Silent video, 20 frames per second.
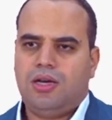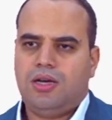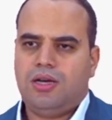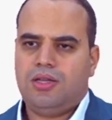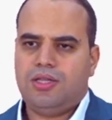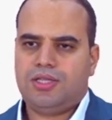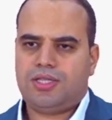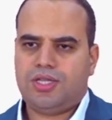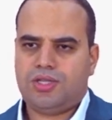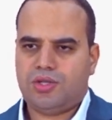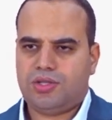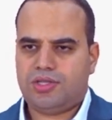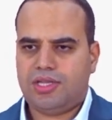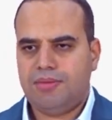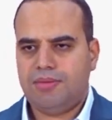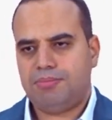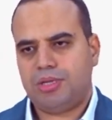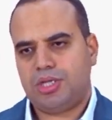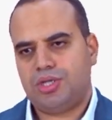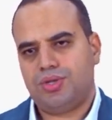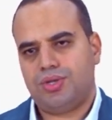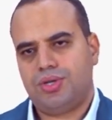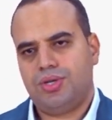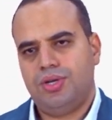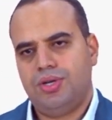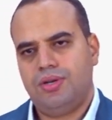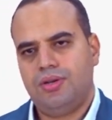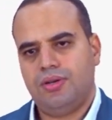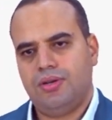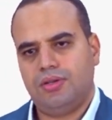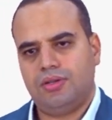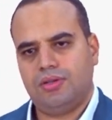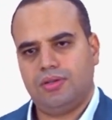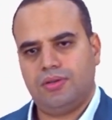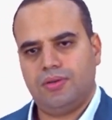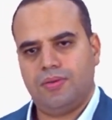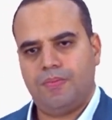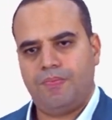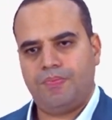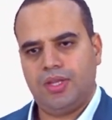This is the same picture
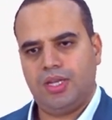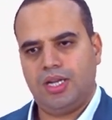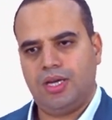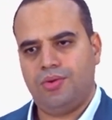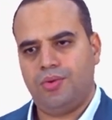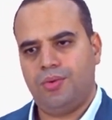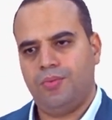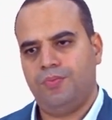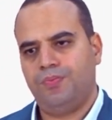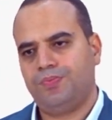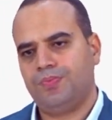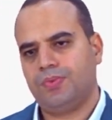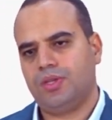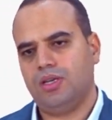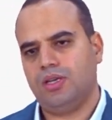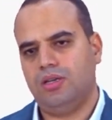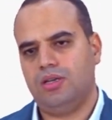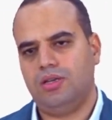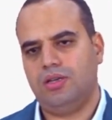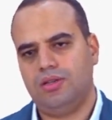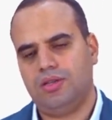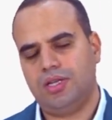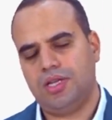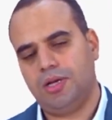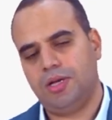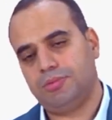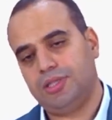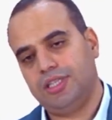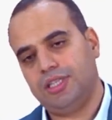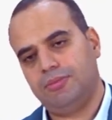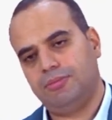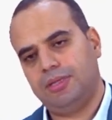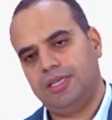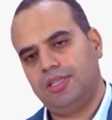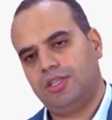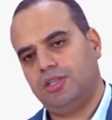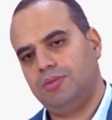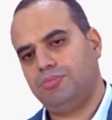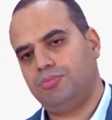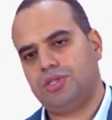now obtained by
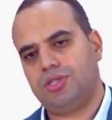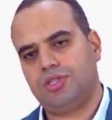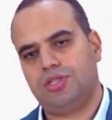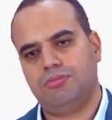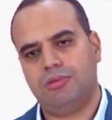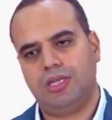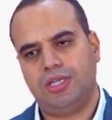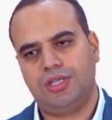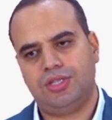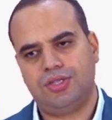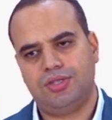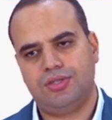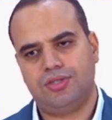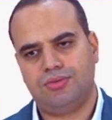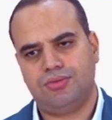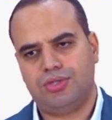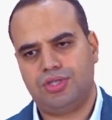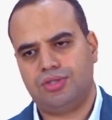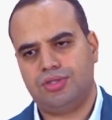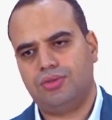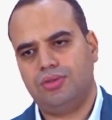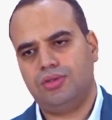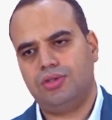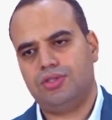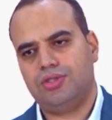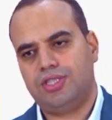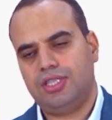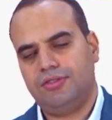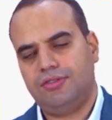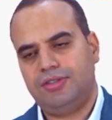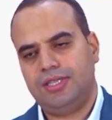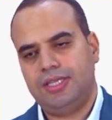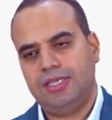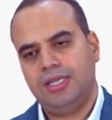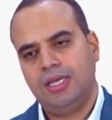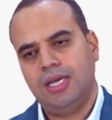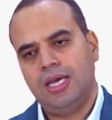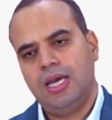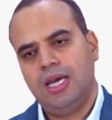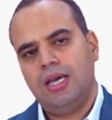computer simulations, which is called the
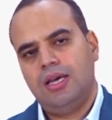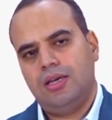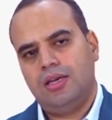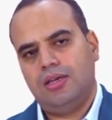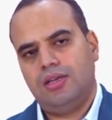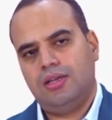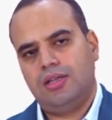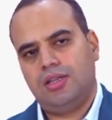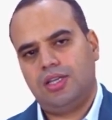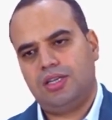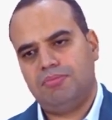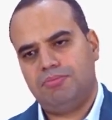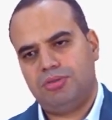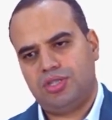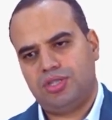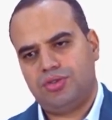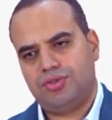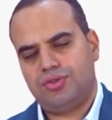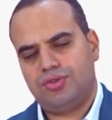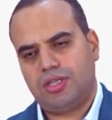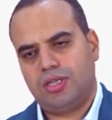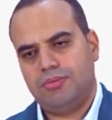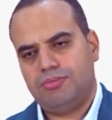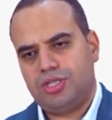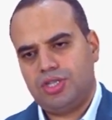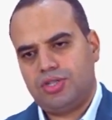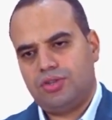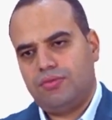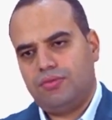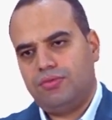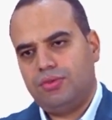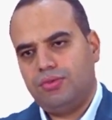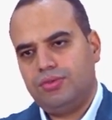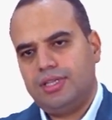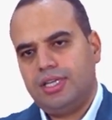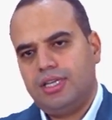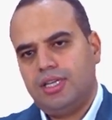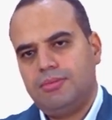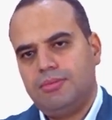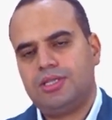CFD, the computational fluid
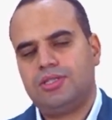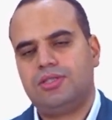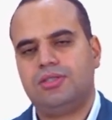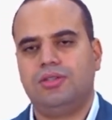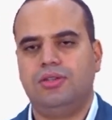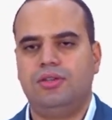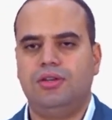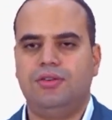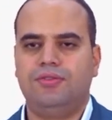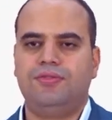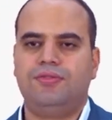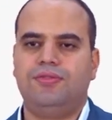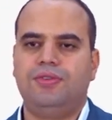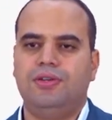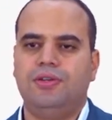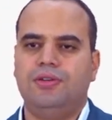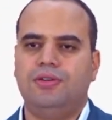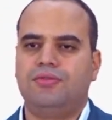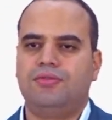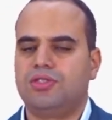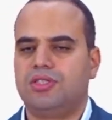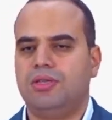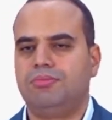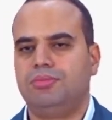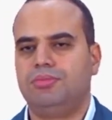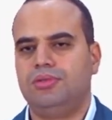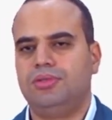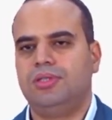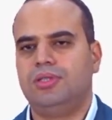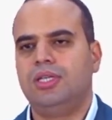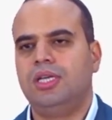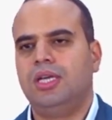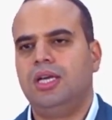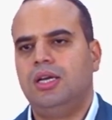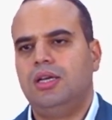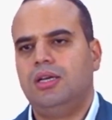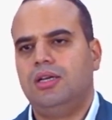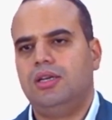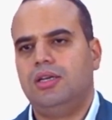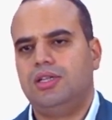dynamics of, for example,
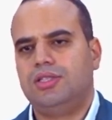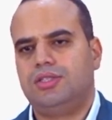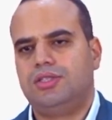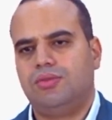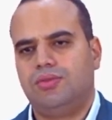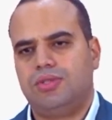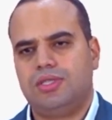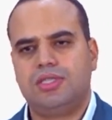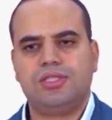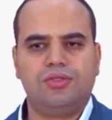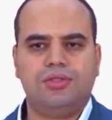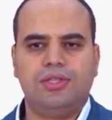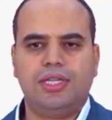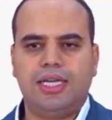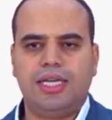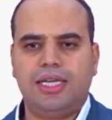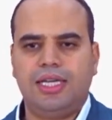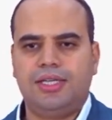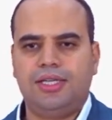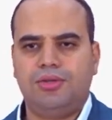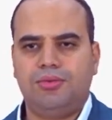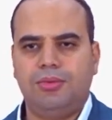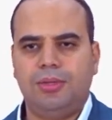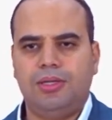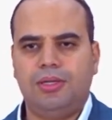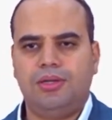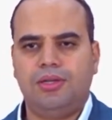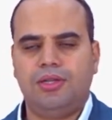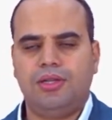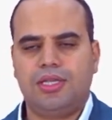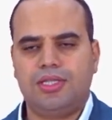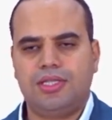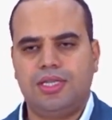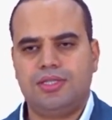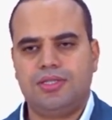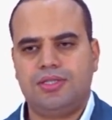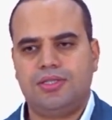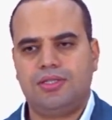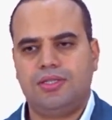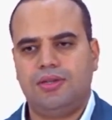this is an airliner wing that
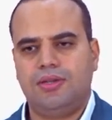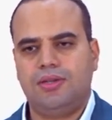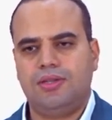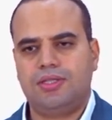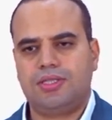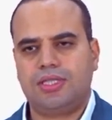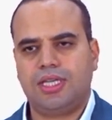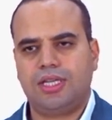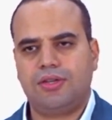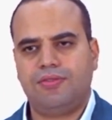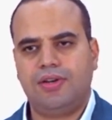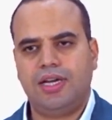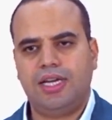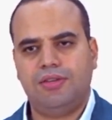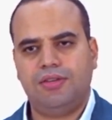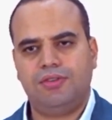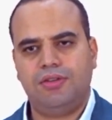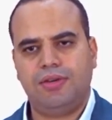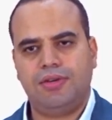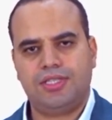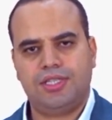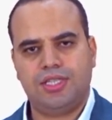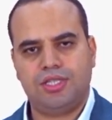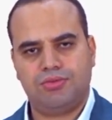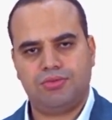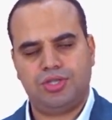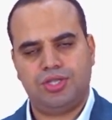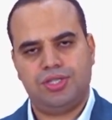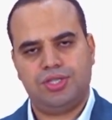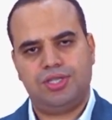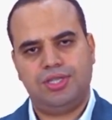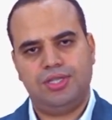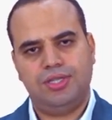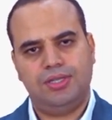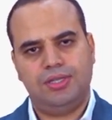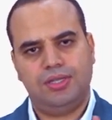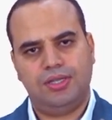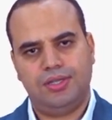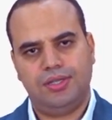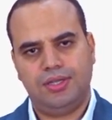has this kind of high-level devices, which is the
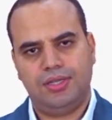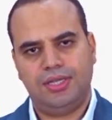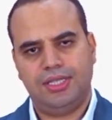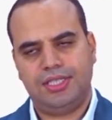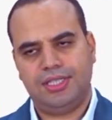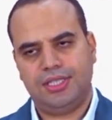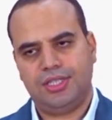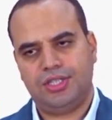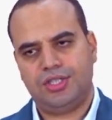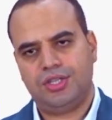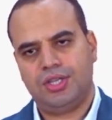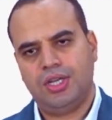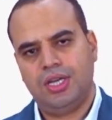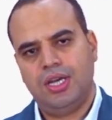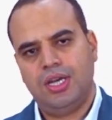leading edge